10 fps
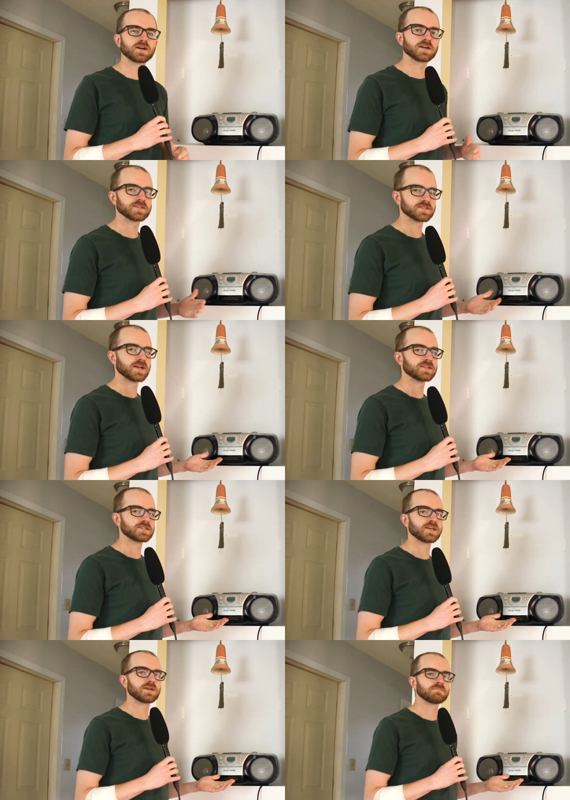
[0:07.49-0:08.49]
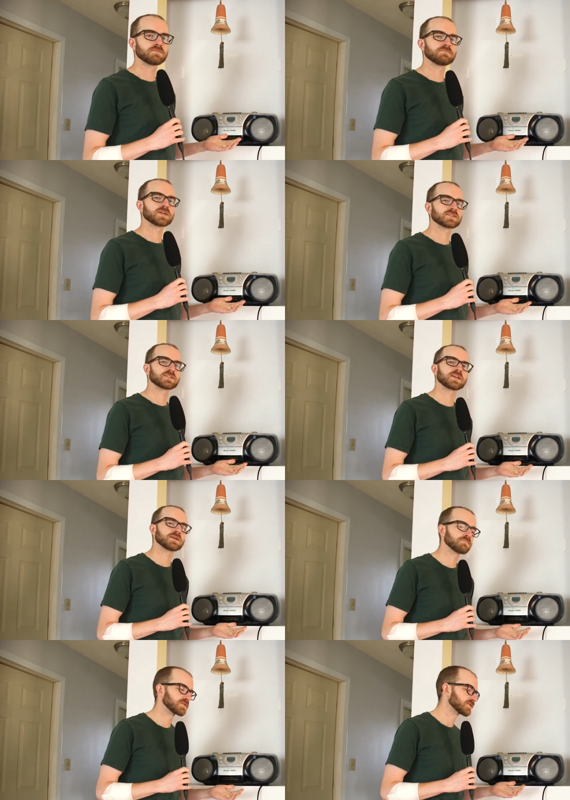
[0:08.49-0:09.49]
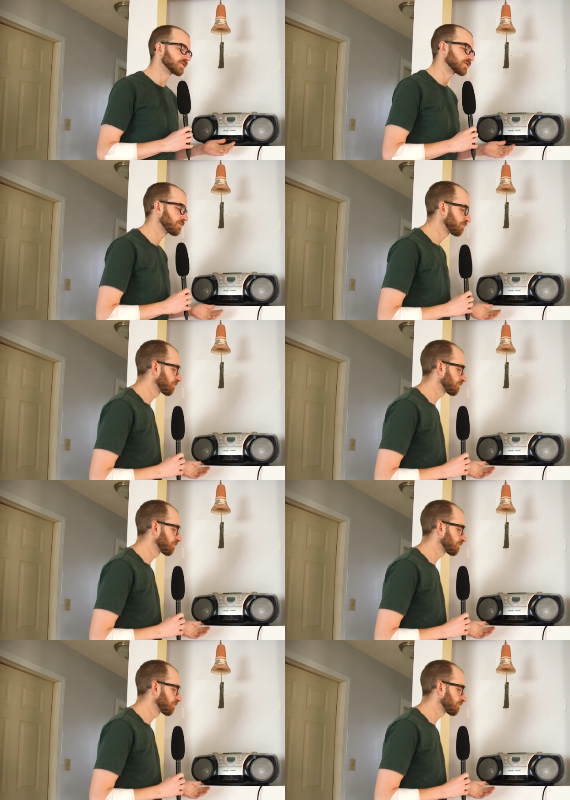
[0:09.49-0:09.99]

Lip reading: a cassette tape mixtape. So